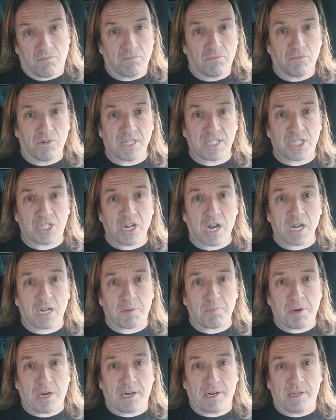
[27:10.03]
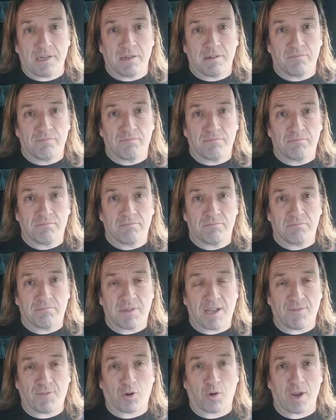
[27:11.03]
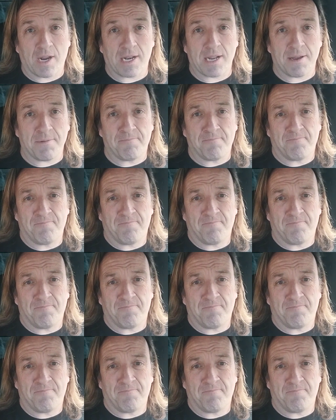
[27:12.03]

Let's talk about it. Have a great day.